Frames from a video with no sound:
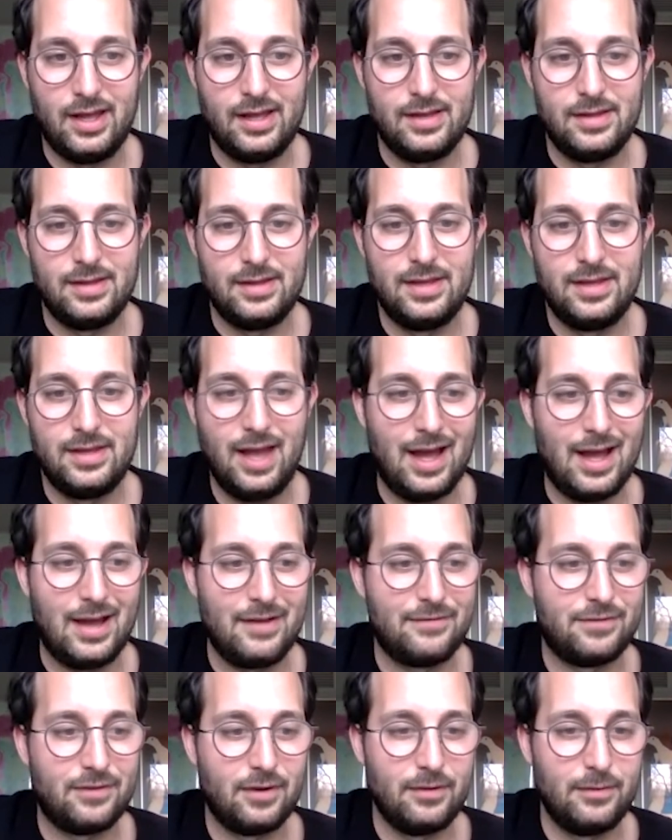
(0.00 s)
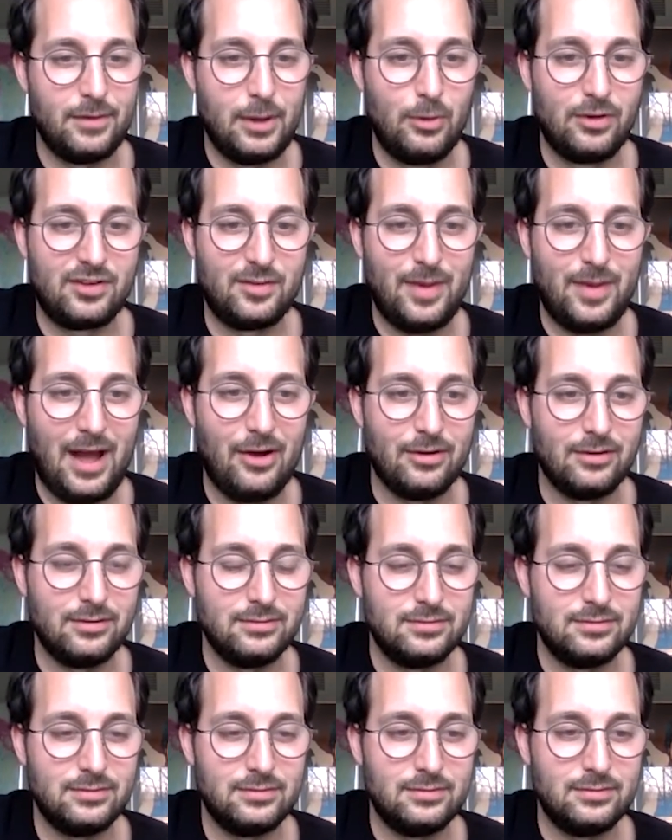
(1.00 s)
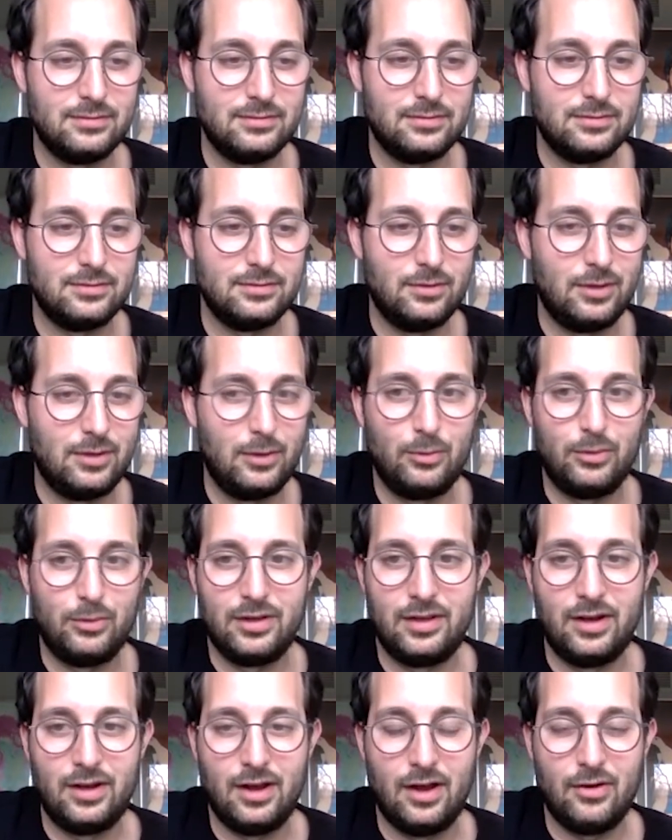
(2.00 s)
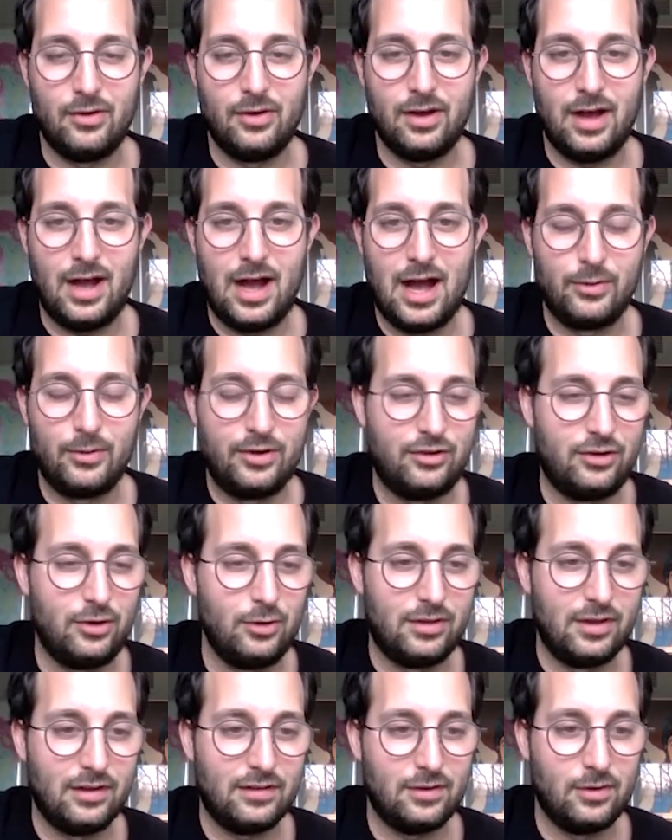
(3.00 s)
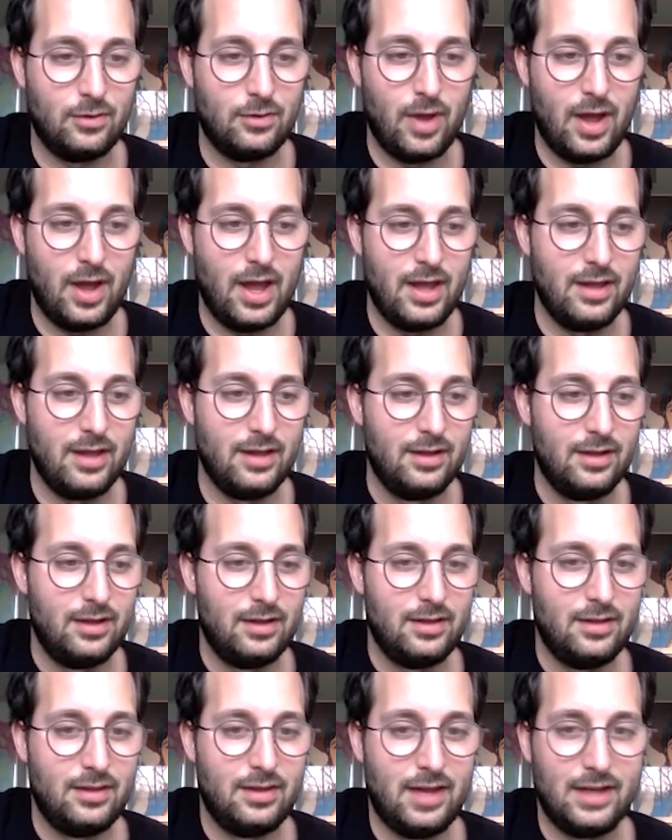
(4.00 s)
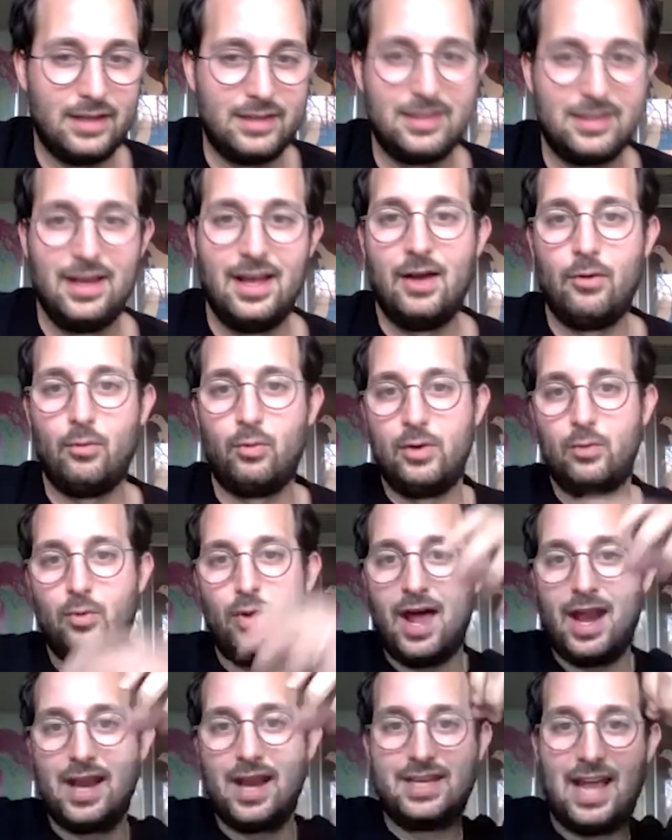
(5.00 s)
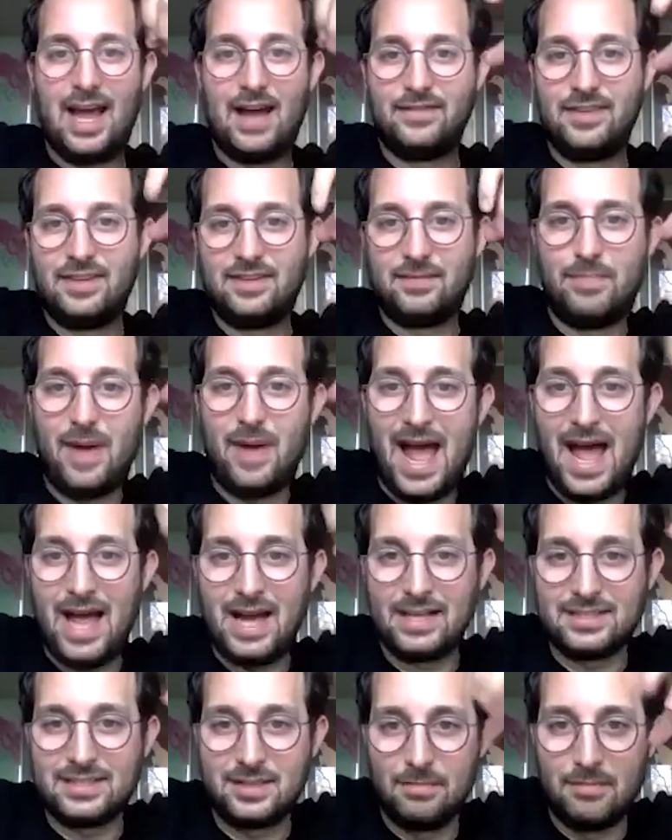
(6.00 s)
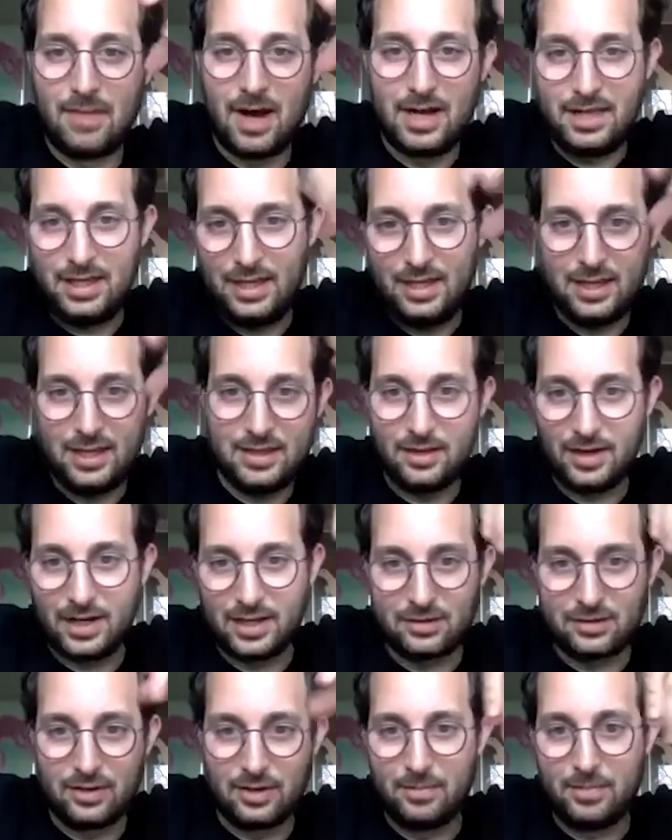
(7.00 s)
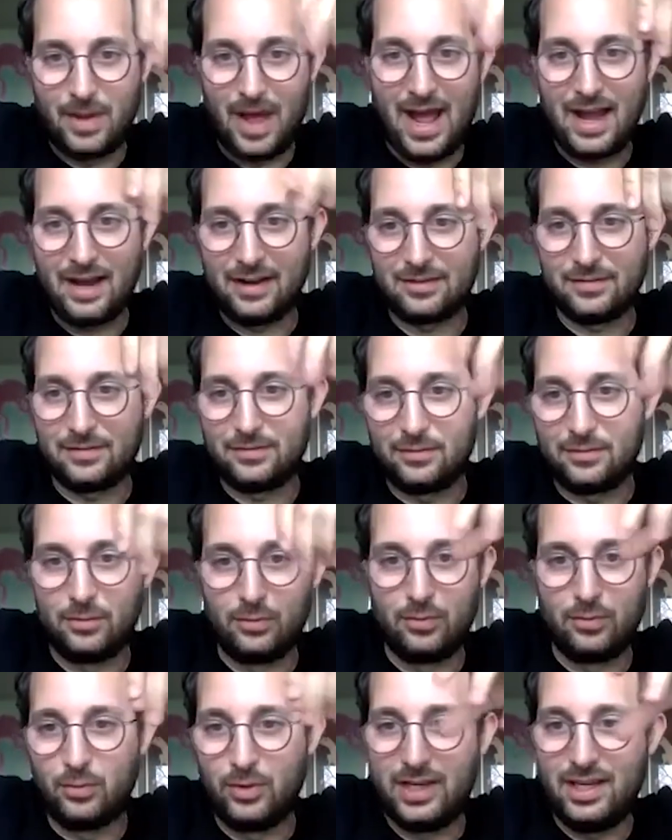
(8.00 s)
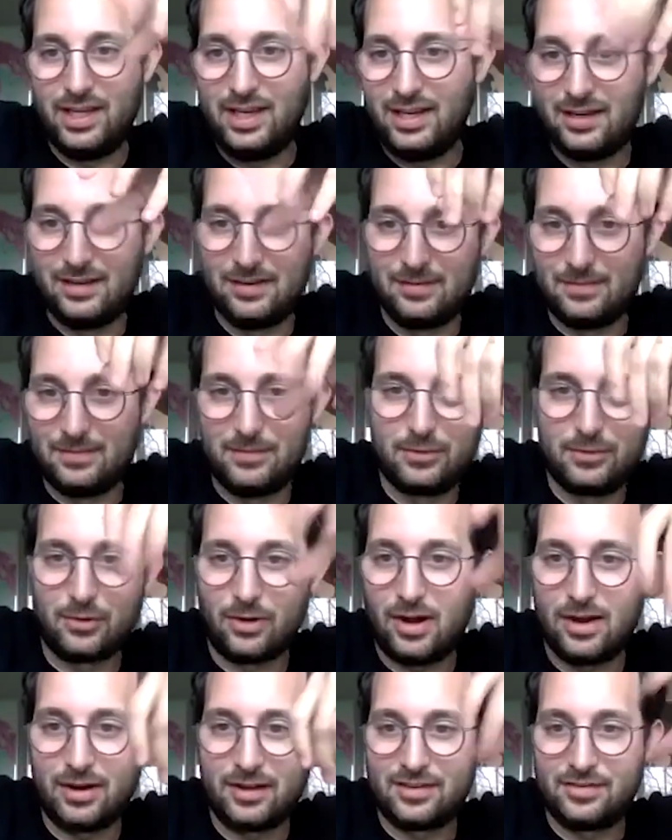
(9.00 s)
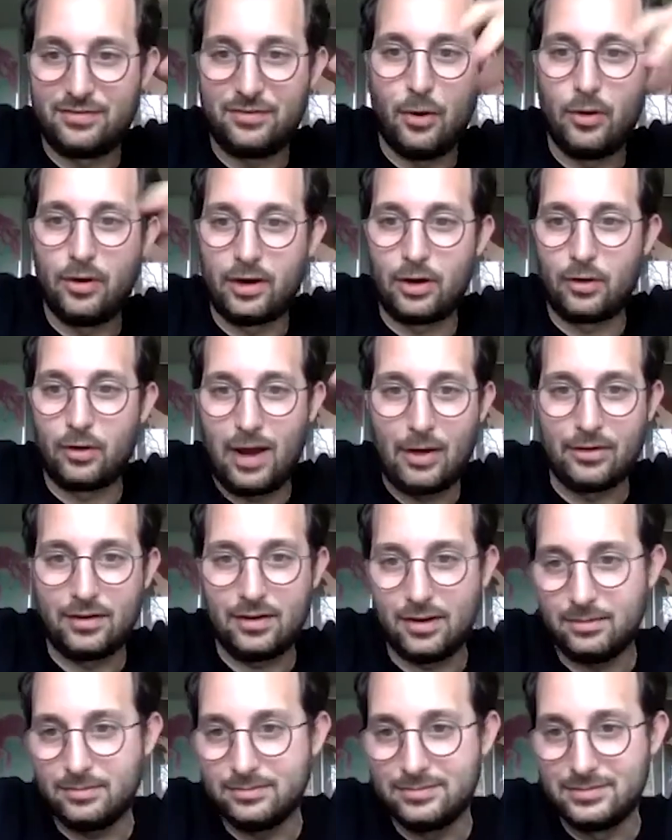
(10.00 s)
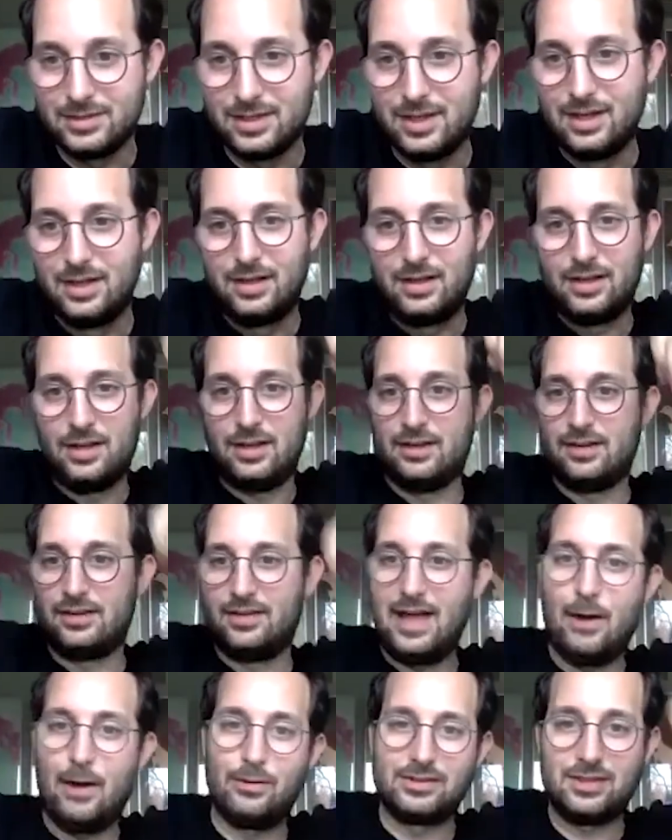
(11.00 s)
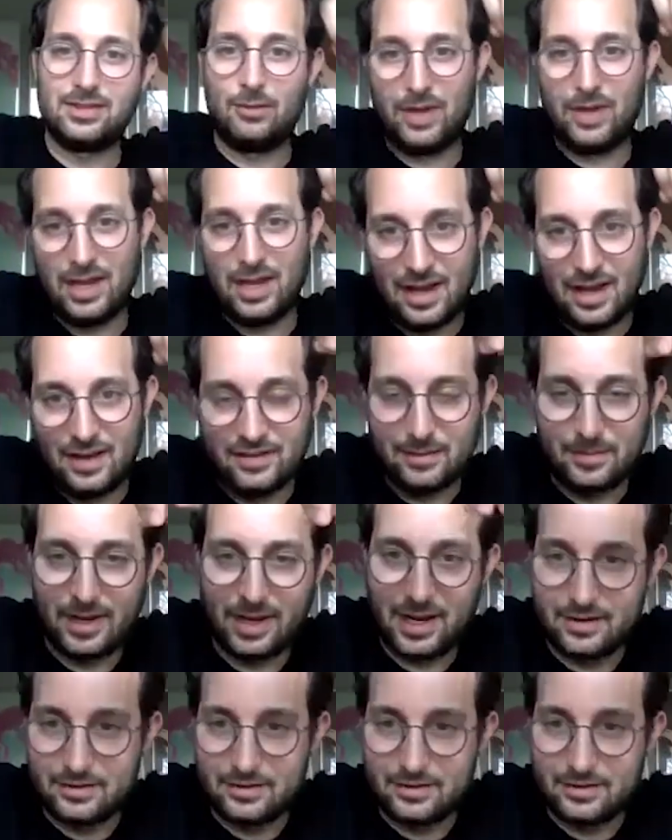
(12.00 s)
it was about, you know, how do we shoot this in a way that we wanted to have these bags, the money and the like little bags of weed and drugs floating around him. And that was something we had to have them like on